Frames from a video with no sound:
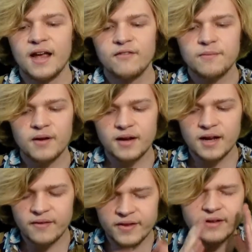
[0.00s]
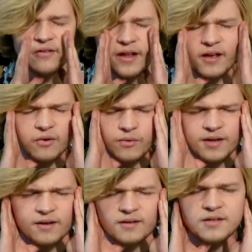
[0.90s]
Everybody on the internet,
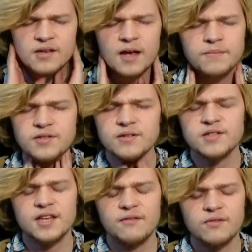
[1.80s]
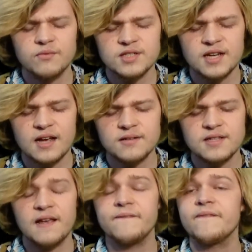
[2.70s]
when episode 7 was
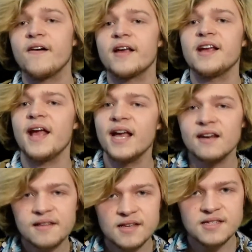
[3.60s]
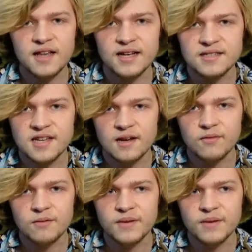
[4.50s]
announced, they fucking hated this lightsaber